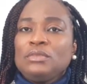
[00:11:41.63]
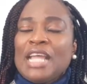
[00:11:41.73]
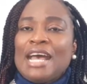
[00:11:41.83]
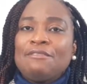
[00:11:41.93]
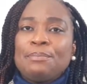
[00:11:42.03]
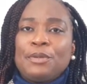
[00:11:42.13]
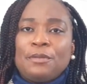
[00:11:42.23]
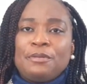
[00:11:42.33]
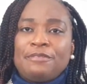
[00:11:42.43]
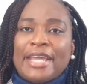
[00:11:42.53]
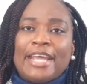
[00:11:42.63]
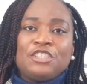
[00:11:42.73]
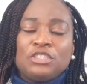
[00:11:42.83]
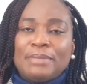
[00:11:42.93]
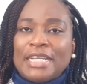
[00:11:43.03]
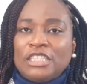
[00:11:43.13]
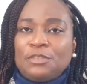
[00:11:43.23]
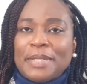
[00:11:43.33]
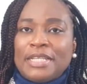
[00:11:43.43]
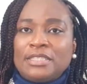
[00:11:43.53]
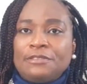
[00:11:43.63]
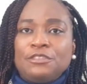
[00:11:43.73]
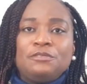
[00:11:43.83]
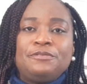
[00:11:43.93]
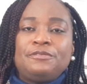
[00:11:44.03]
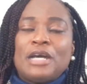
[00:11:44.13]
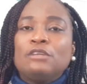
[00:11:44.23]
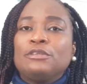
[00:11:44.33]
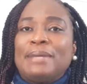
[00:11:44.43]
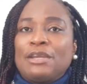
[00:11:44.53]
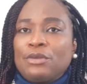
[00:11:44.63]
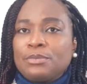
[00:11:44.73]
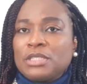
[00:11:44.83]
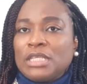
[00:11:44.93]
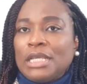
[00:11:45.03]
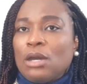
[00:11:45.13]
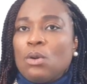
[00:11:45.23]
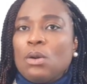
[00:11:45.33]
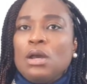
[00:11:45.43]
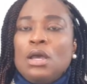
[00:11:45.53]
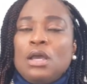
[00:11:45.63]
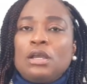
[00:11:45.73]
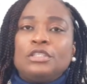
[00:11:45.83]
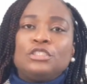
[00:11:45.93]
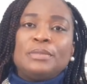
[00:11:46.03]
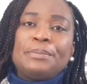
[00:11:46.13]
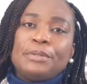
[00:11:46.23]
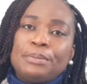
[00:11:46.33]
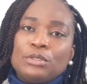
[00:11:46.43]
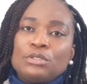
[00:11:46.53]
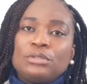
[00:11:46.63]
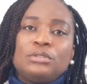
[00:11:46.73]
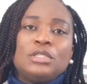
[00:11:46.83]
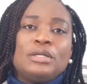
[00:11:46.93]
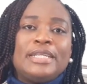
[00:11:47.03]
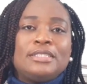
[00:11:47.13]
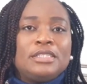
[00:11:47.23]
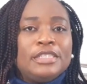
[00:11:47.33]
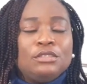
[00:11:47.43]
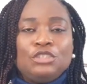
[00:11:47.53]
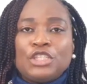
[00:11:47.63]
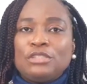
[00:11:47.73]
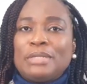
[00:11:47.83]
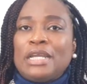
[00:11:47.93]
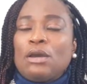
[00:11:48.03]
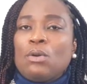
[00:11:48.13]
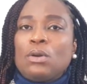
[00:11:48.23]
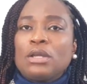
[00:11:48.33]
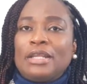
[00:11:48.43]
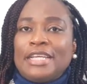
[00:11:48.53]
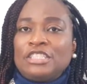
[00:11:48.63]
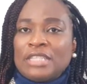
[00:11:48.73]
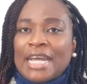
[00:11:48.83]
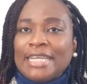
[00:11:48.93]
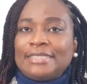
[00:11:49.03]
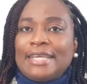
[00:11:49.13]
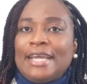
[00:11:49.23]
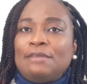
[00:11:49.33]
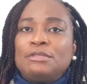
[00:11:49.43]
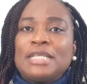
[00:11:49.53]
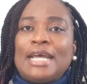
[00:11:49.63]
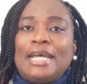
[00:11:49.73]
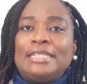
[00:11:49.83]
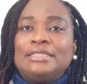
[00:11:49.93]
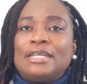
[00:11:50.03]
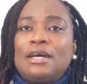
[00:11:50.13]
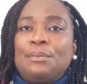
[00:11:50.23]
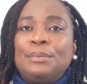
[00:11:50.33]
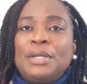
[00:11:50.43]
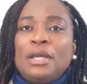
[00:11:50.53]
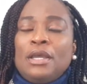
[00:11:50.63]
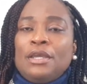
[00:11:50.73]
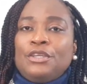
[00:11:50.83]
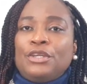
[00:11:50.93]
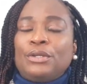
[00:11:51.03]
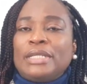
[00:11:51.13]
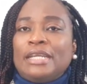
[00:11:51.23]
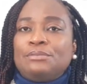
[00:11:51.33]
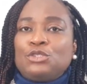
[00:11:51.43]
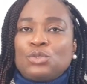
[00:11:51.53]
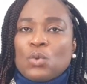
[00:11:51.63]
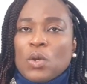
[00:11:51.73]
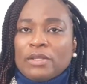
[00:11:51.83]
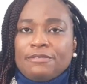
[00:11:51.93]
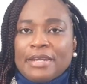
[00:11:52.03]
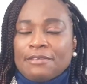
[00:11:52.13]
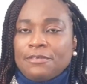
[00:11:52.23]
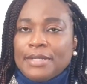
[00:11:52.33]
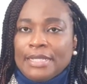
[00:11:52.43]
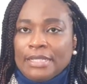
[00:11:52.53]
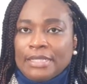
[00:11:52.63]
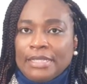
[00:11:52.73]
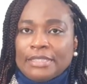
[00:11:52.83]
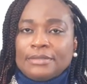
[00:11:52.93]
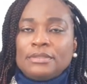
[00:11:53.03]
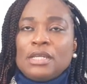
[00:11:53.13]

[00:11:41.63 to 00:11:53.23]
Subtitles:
have a proper financial management if you file for bankruptcy or consumer proposal, or there's a legal judgment or collection items, and you're not able to qualify for anything?